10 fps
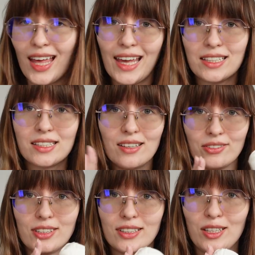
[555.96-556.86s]
I can
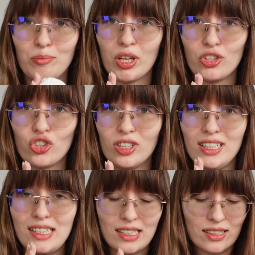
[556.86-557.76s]
definitely imagine
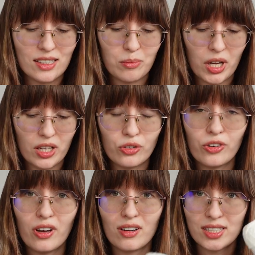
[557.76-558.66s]
knitting some kind of
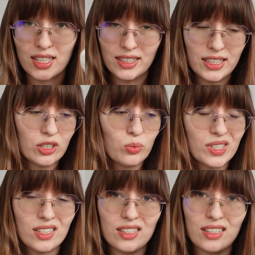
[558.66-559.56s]
a cardigan knitted
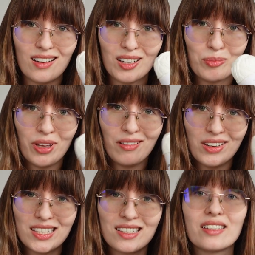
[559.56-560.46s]
with this yarn. By the
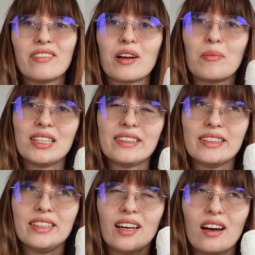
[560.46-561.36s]
way, this is a
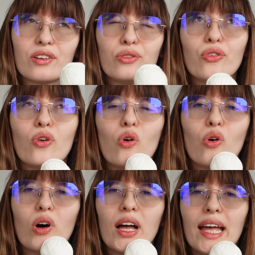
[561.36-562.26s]
recommended yarn
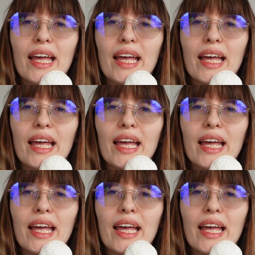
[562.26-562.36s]
for